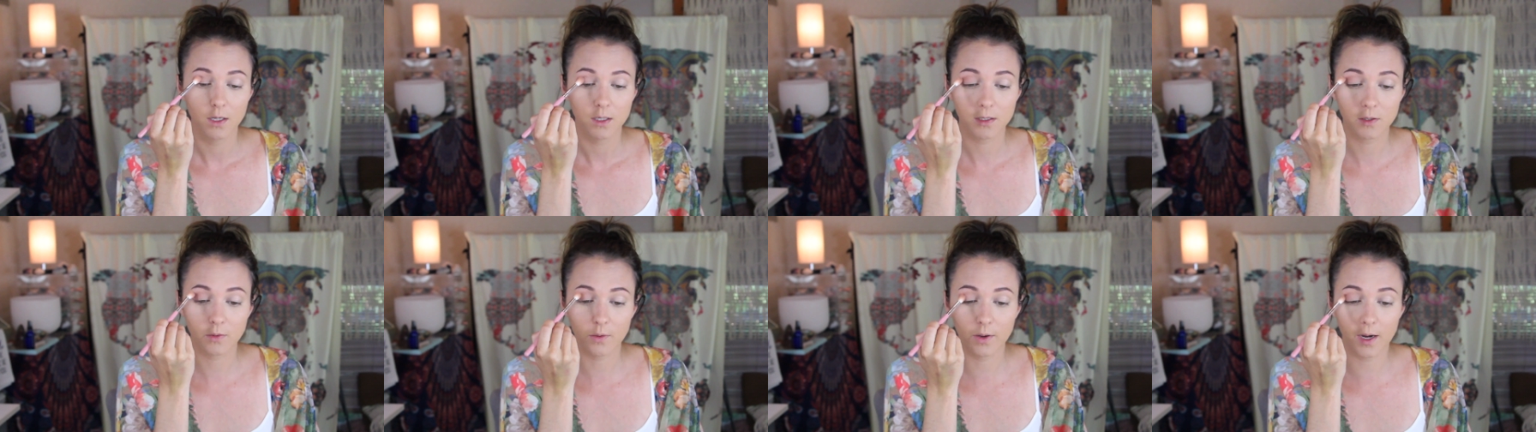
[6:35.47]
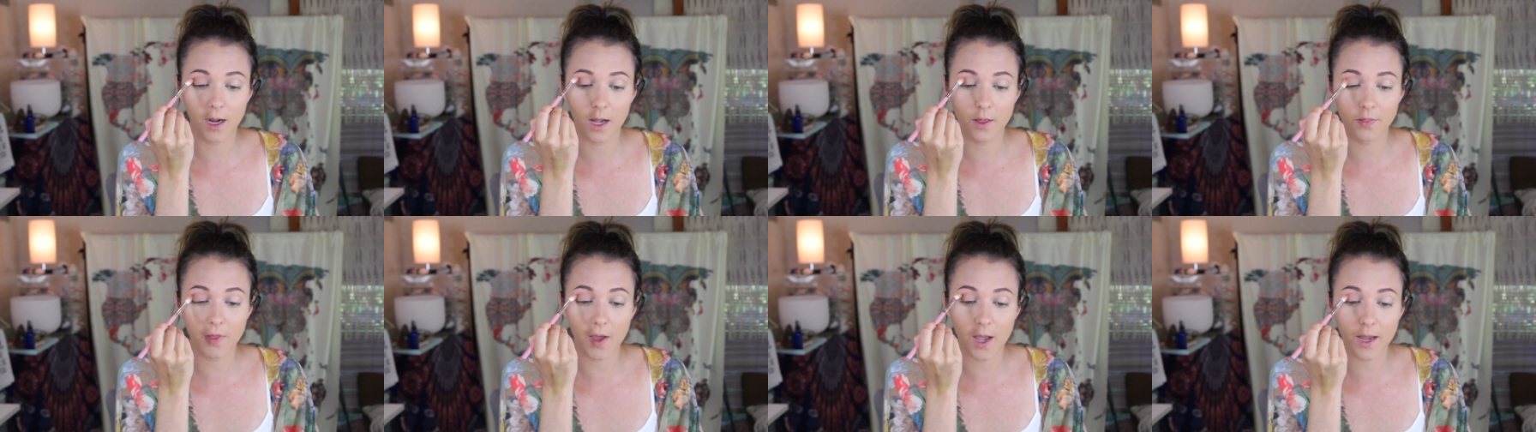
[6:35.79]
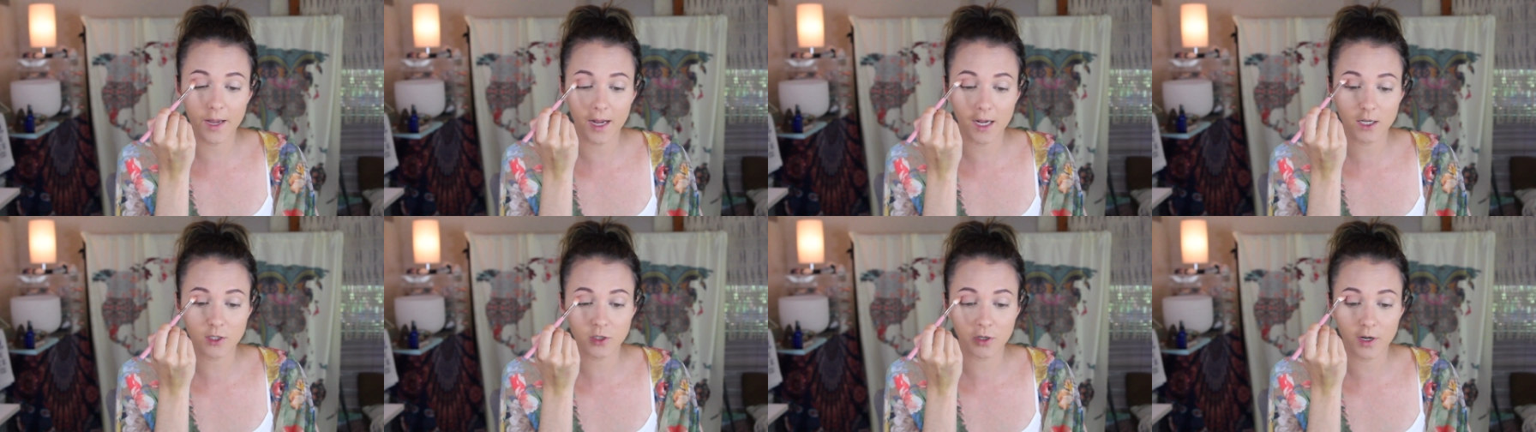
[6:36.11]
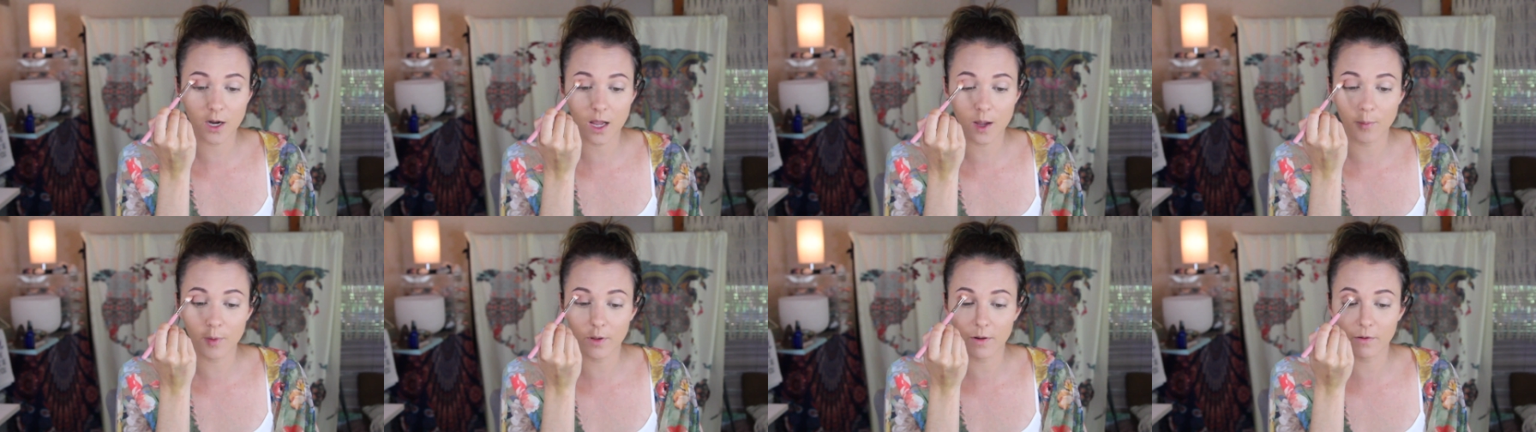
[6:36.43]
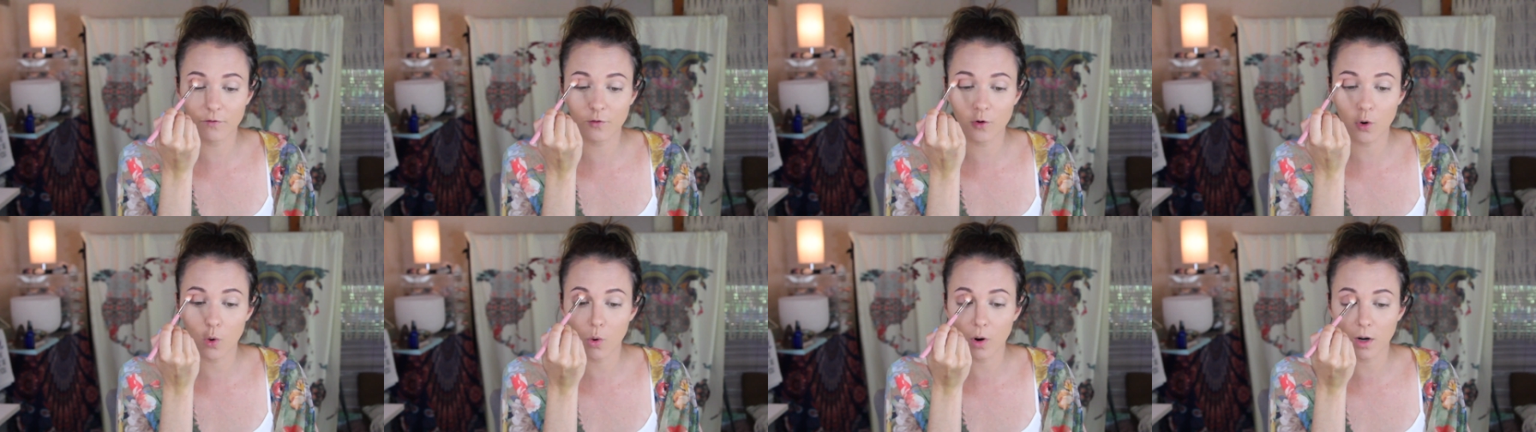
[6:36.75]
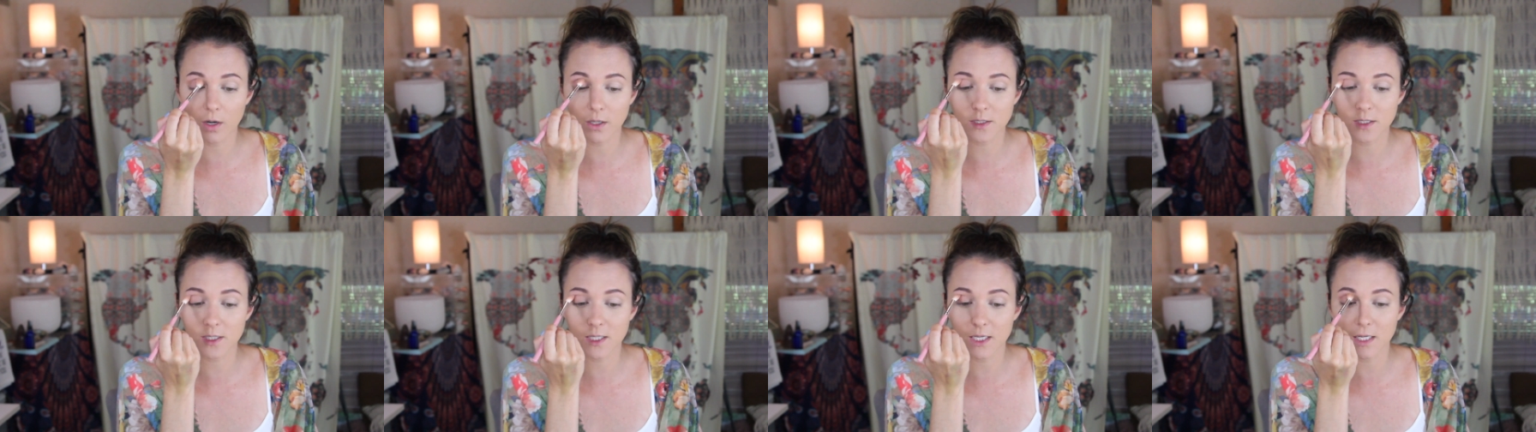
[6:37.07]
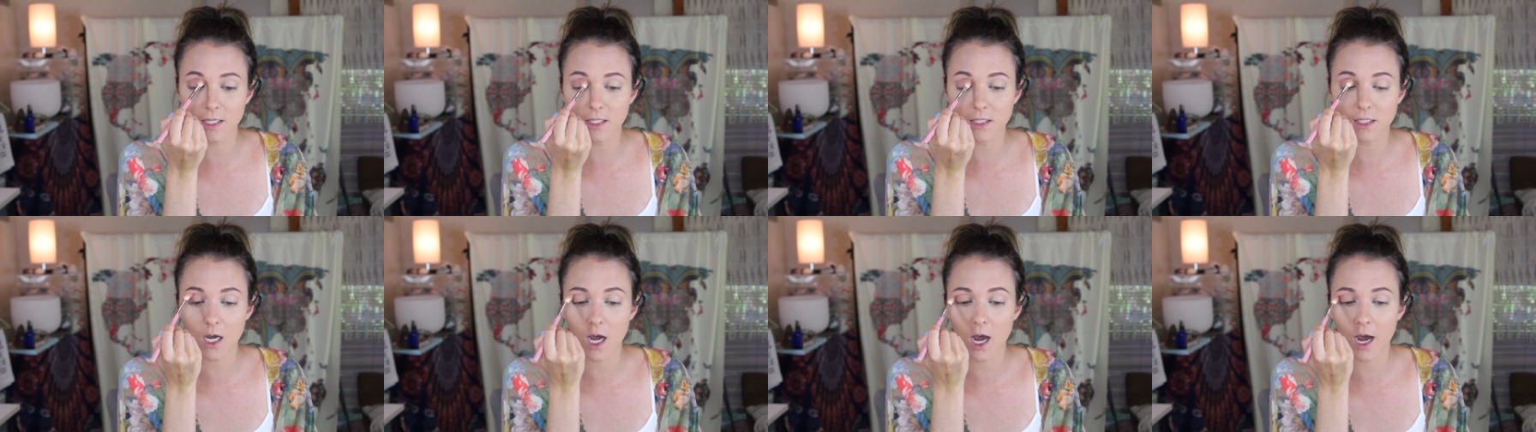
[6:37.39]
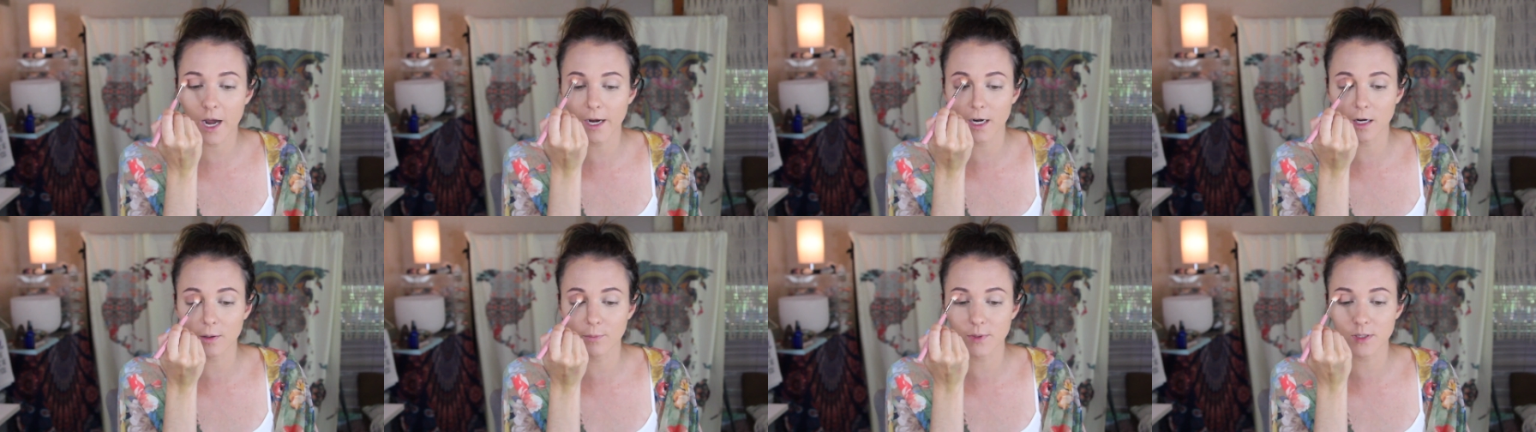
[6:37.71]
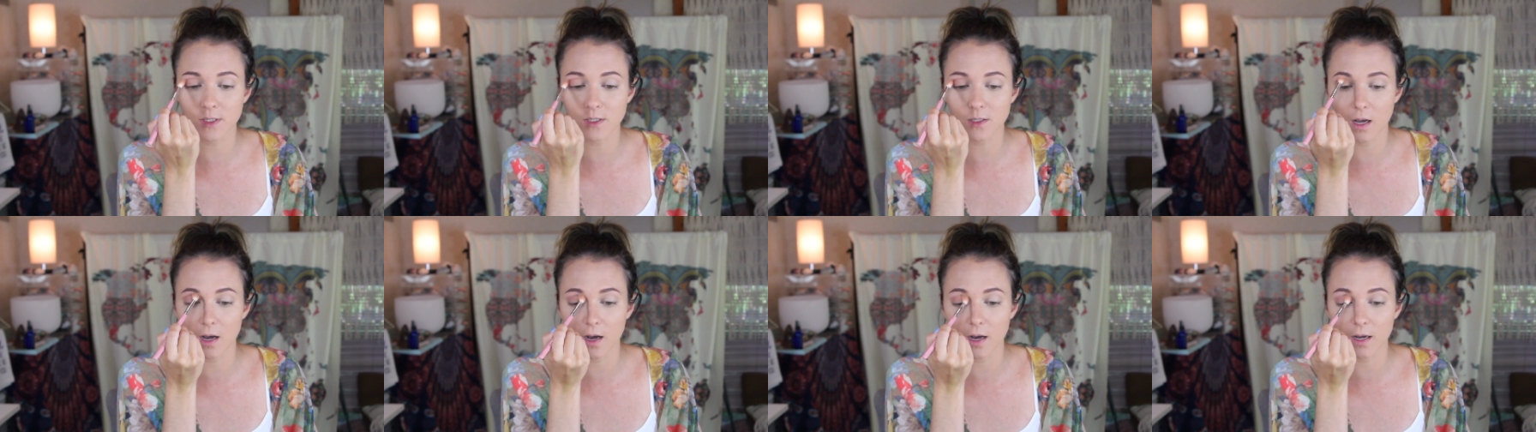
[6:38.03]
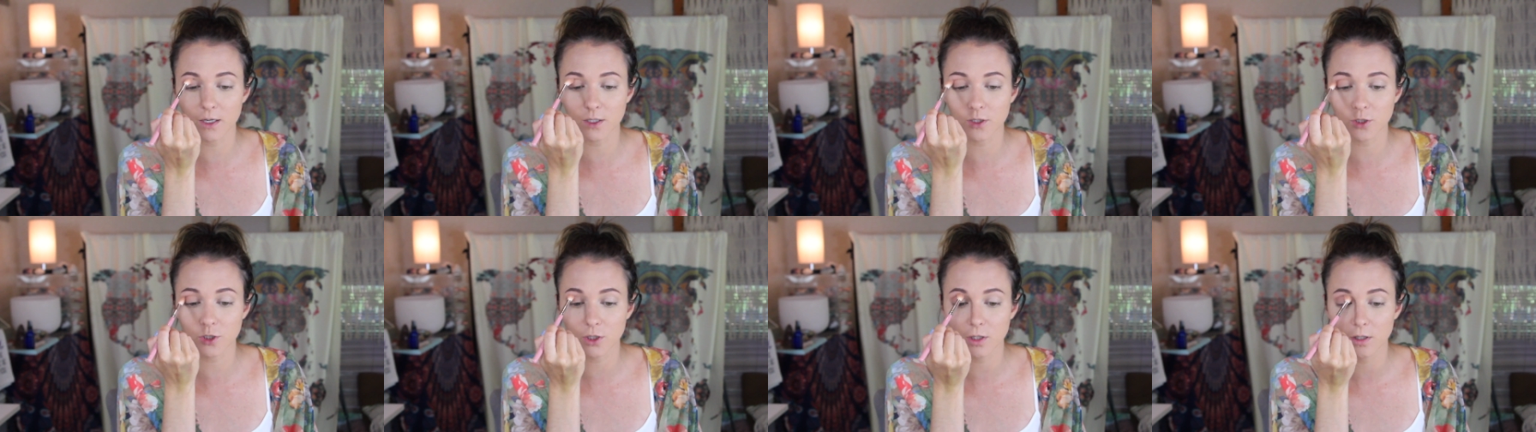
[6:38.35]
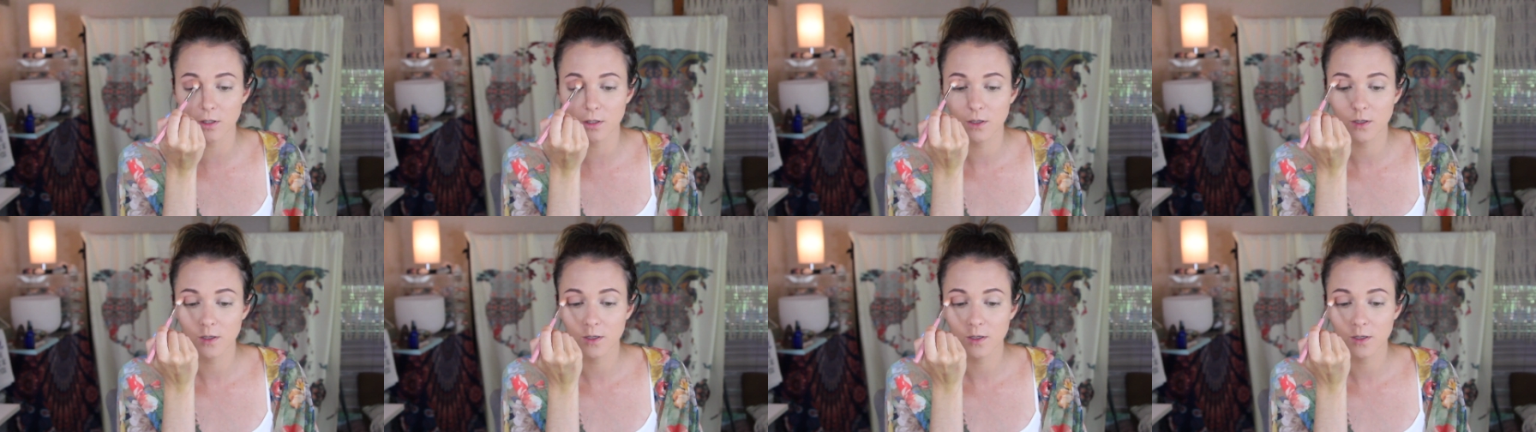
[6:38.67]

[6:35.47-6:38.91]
So I got that yesterday, but of course the entire massage